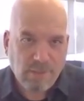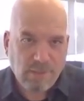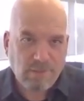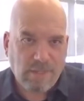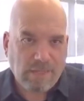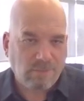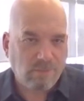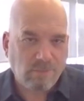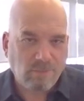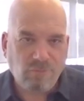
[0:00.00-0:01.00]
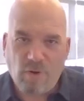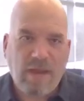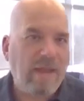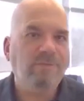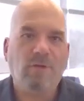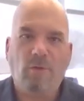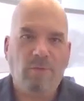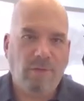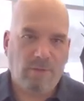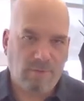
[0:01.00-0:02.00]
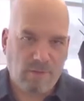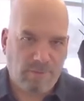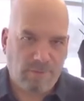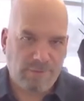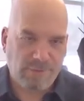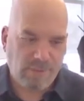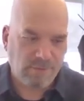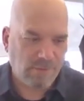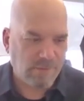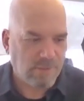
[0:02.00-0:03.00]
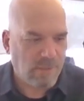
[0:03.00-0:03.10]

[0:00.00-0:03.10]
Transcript: and that drives all the other conversations.